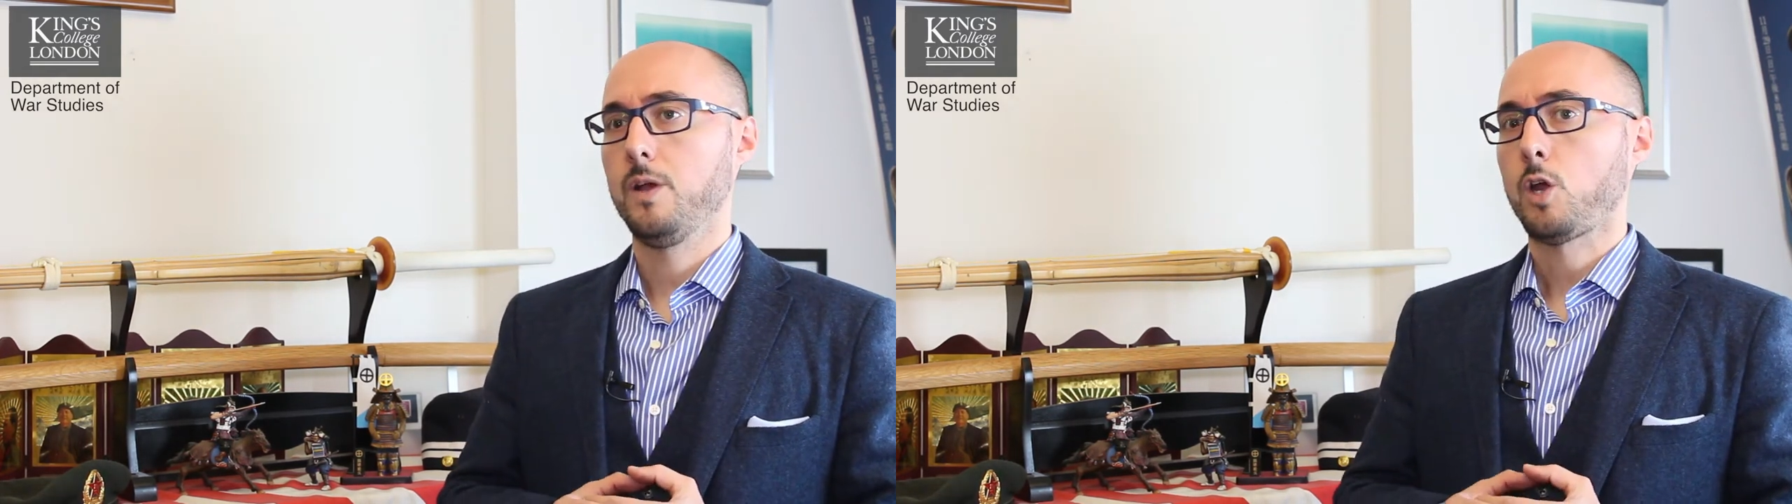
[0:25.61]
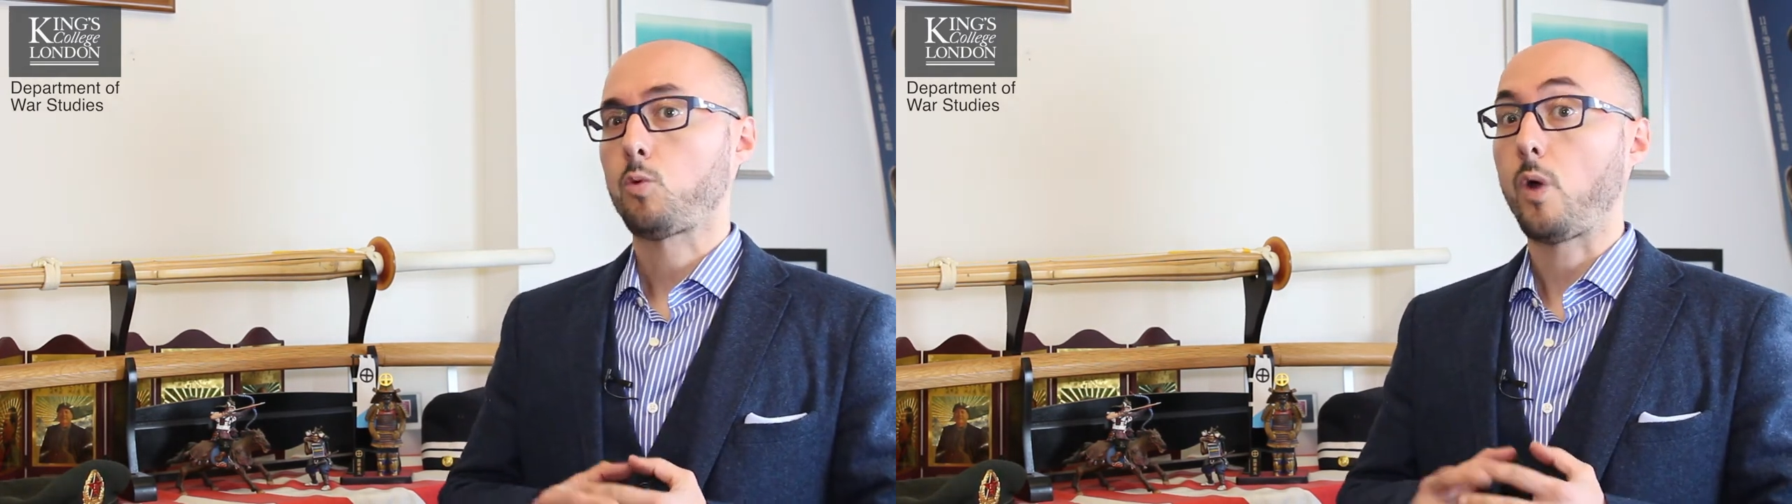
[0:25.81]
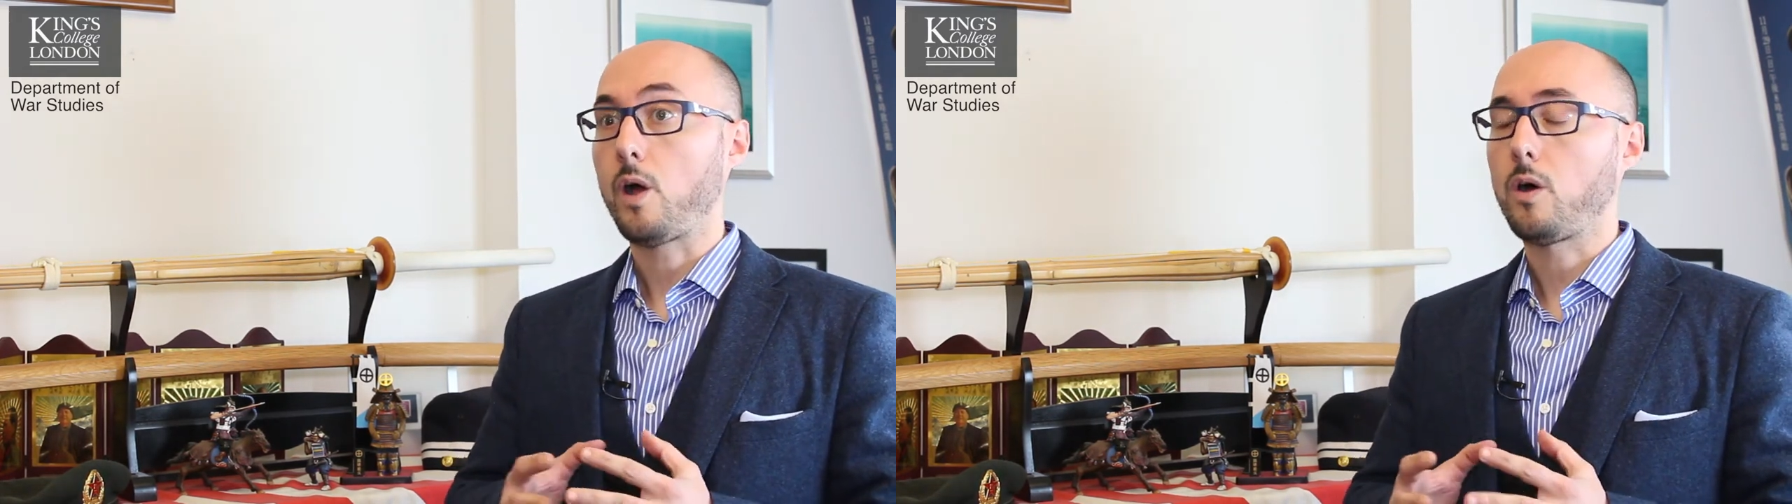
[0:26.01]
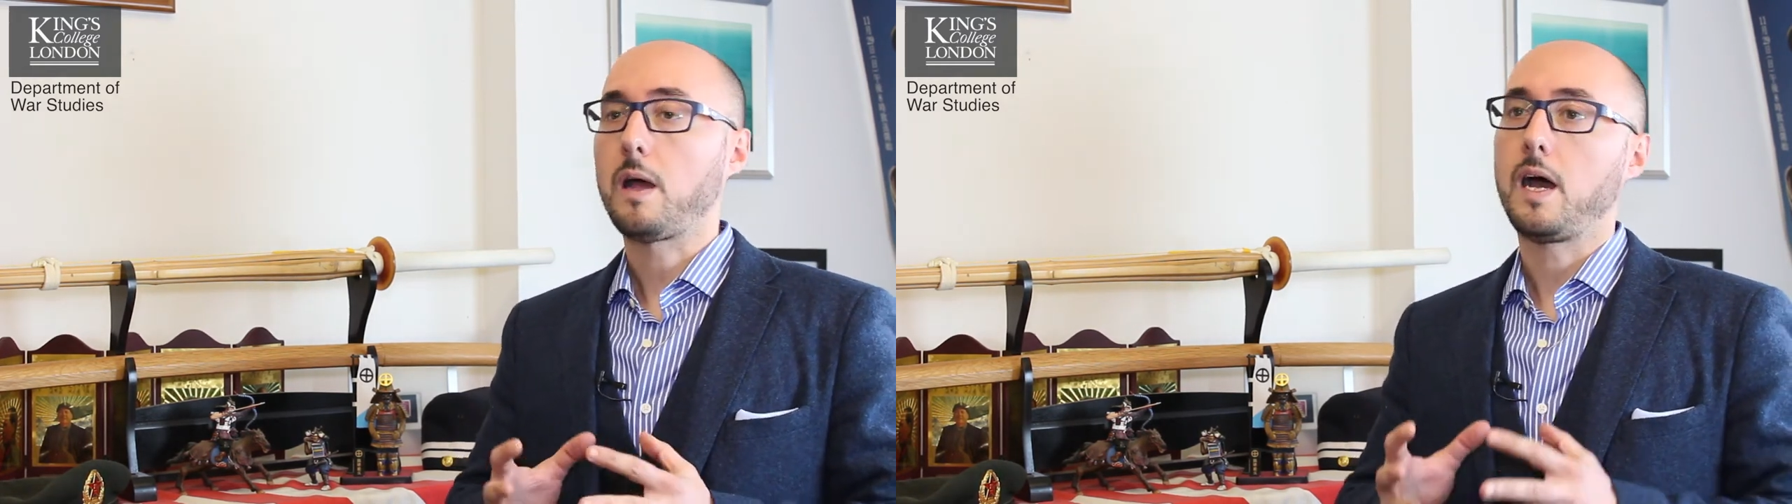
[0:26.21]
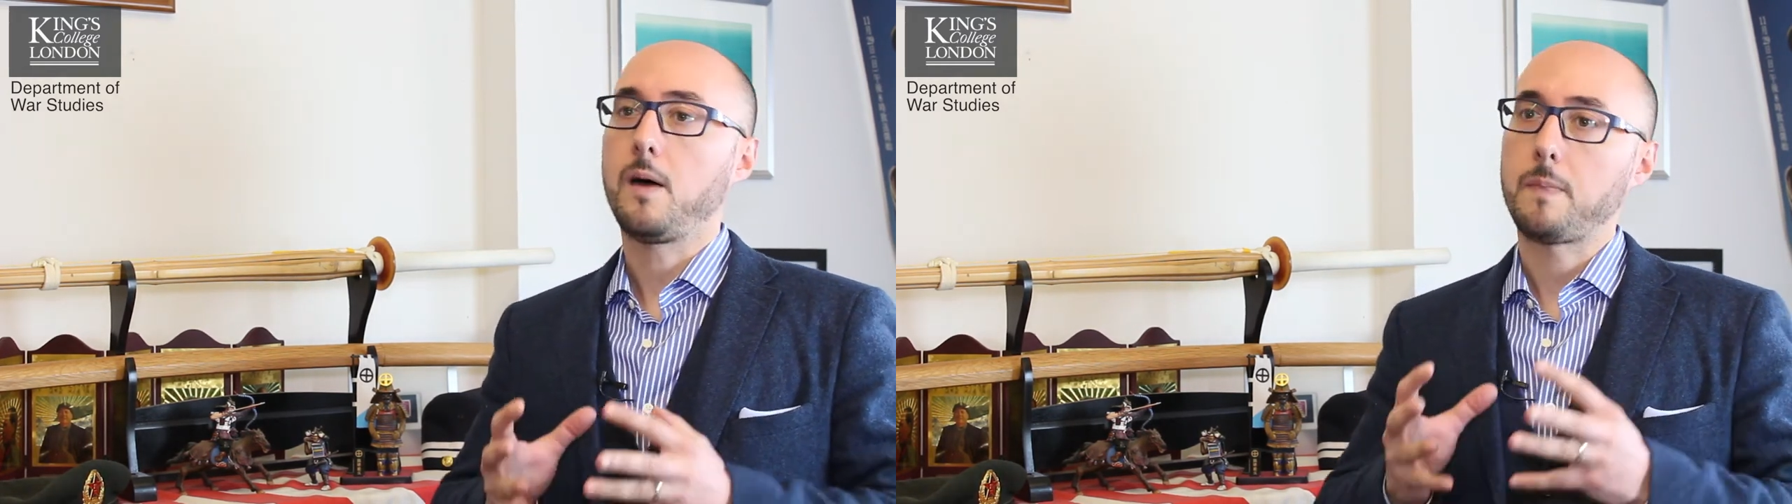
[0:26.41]
Well,
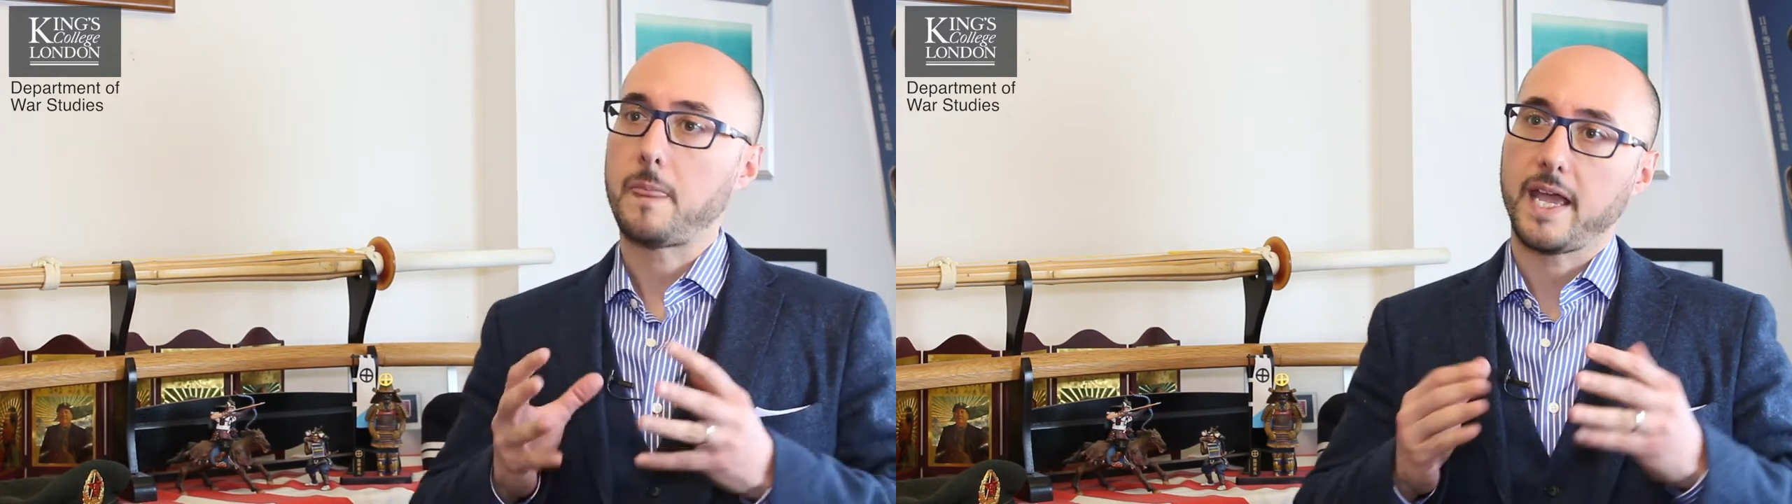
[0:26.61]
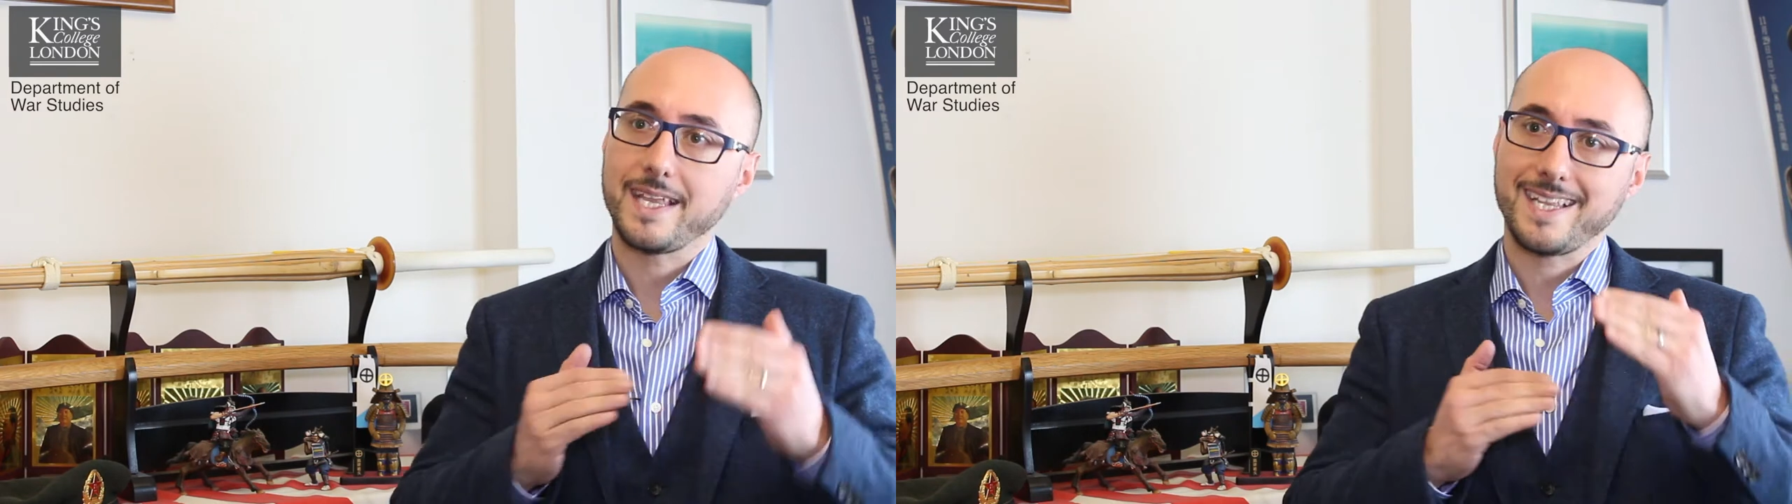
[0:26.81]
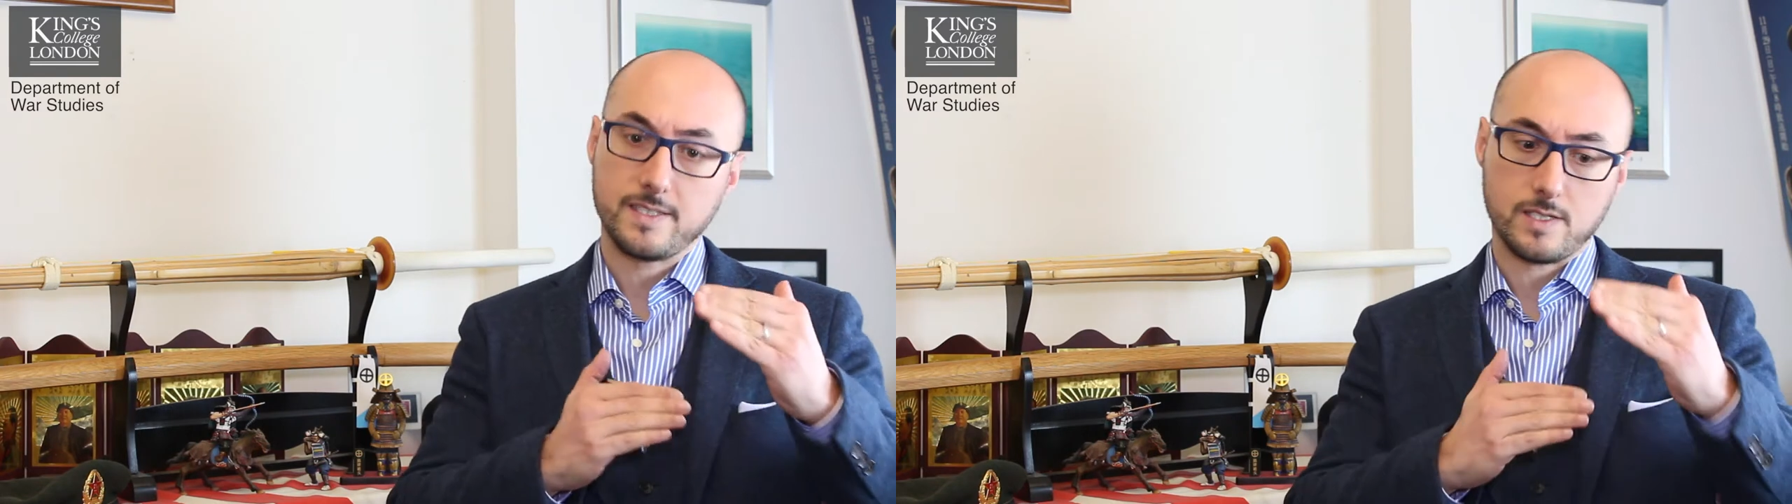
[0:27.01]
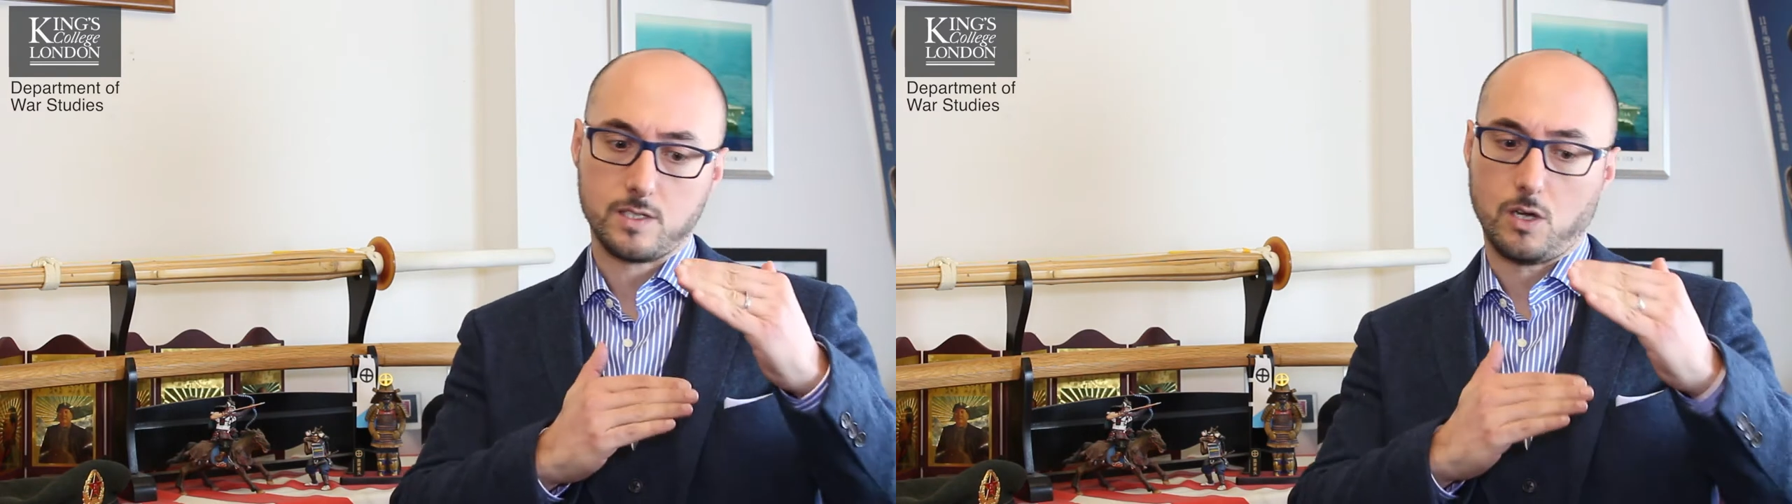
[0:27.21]
um, it is